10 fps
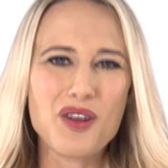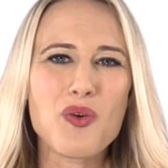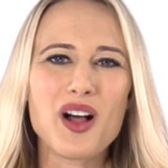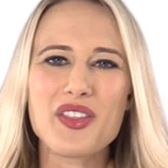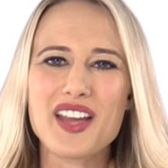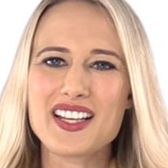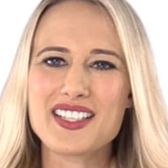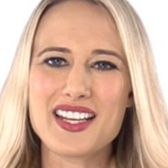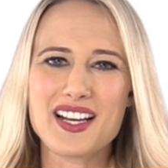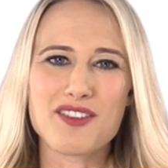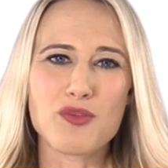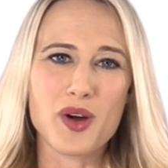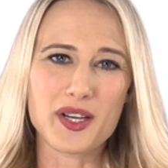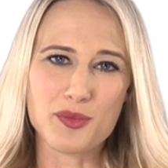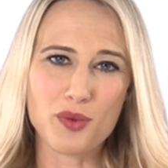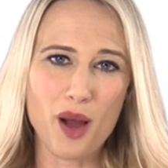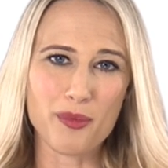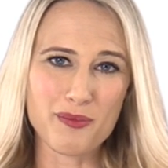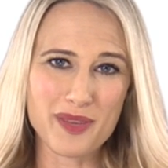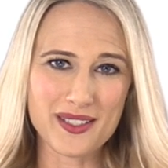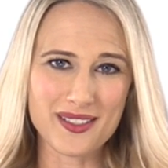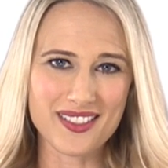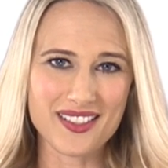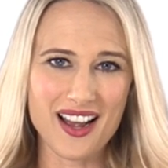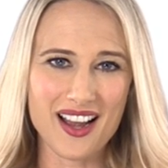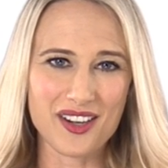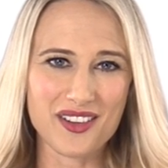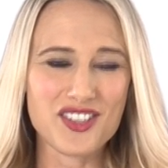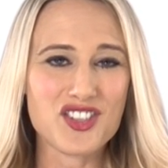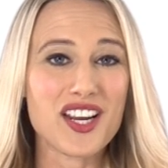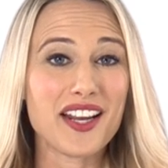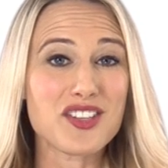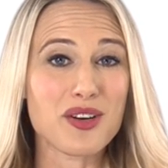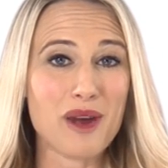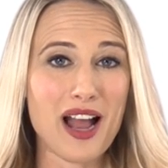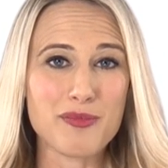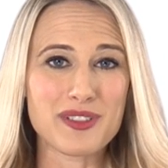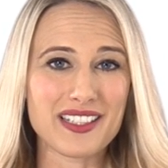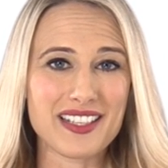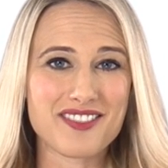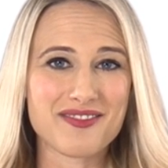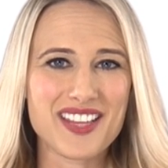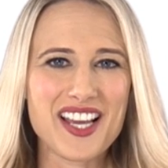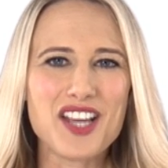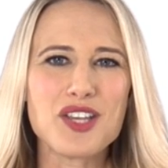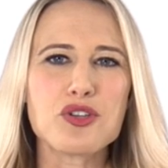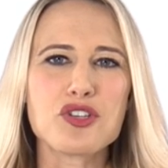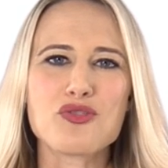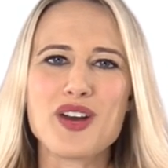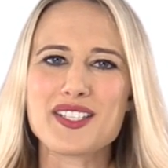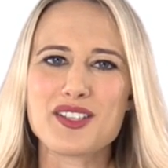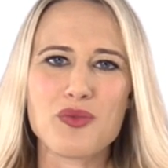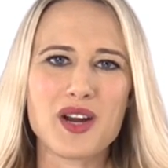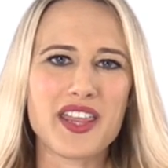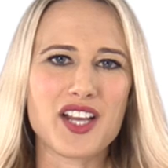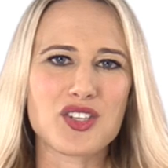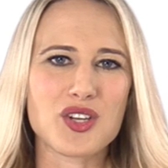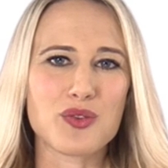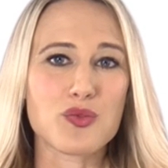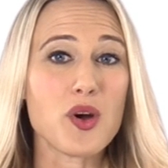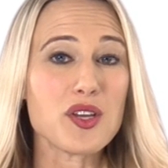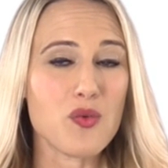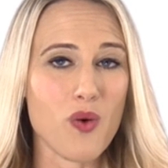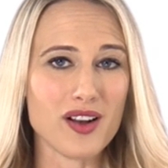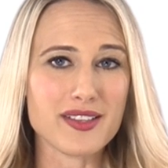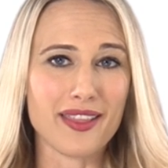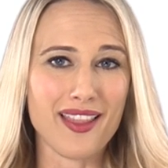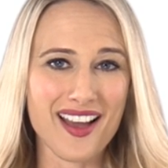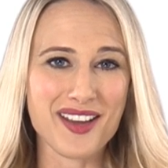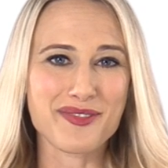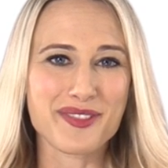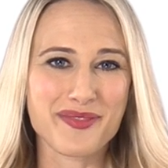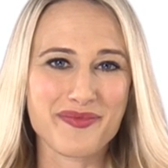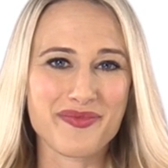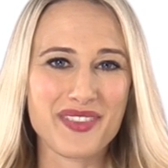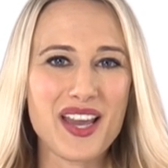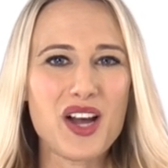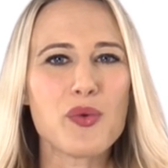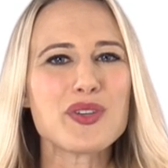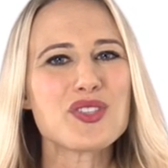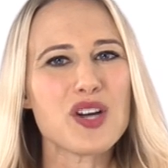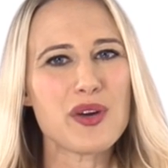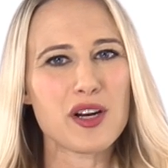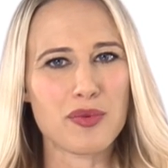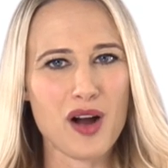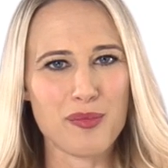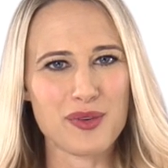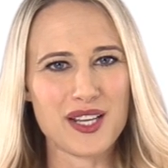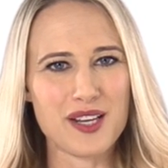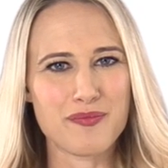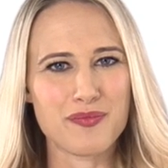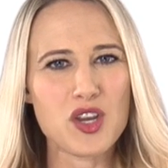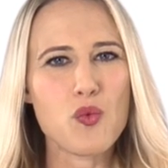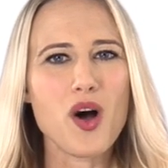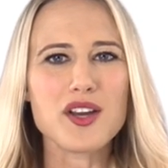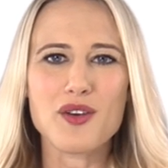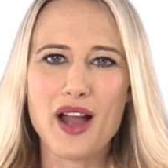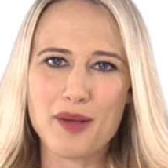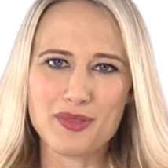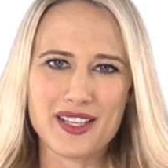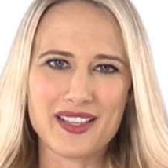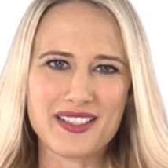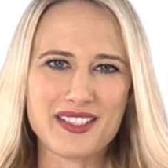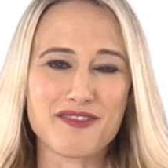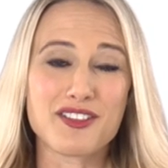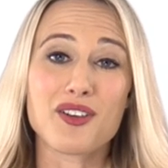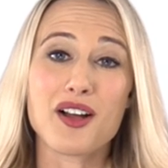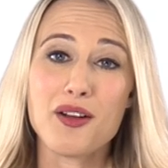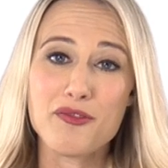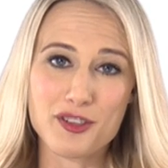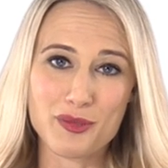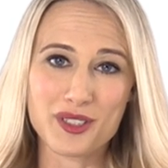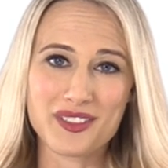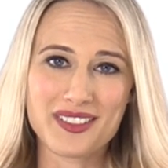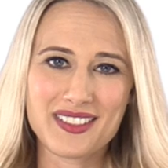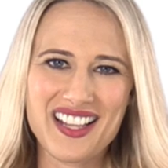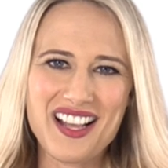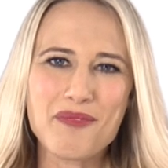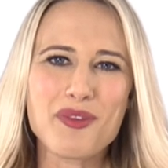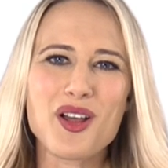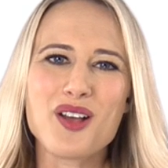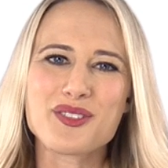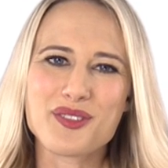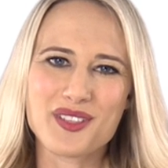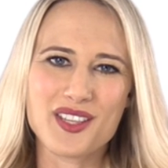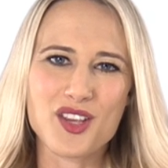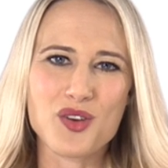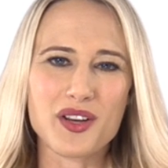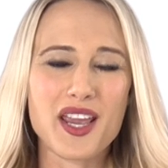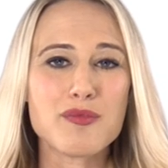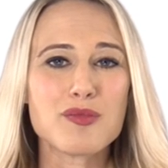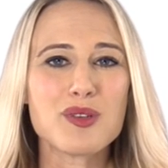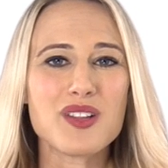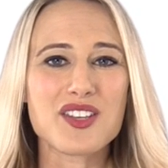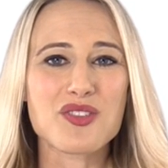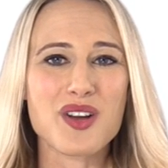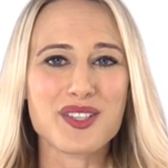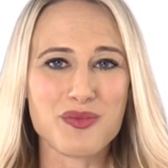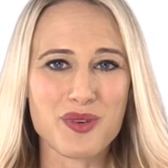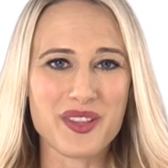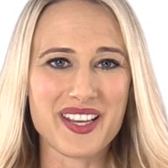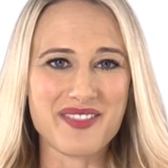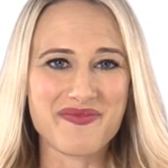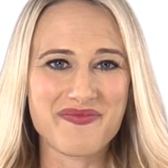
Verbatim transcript: Well, the idea of what is proper business attire is changing rapidly. You should dress in a way that shows what you want in life. When showing a property, you want your applicants to feel comfortable but also see that you're capable and trustworthy.